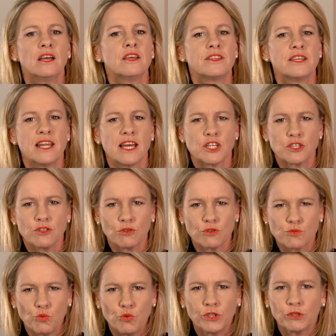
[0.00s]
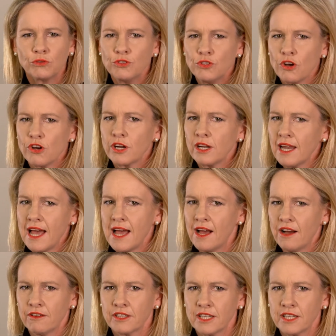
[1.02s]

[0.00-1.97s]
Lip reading: The Nationals will not allow